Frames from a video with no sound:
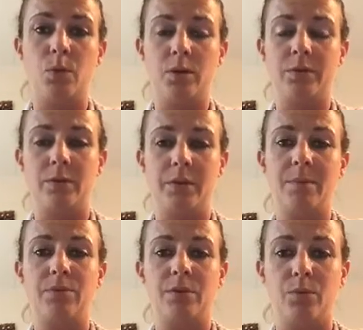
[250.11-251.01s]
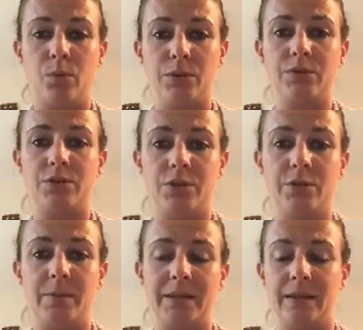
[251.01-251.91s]
Work with the people that want to do
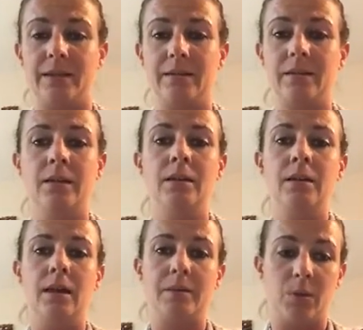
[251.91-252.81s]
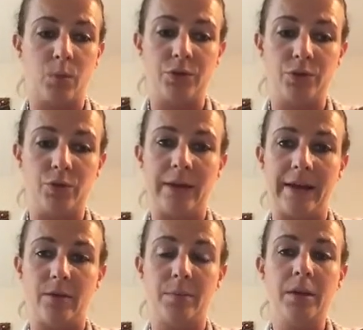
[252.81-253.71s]
the business and that want your
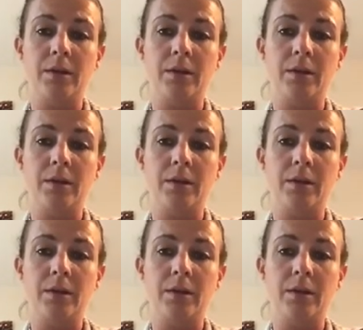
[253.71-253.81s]
help,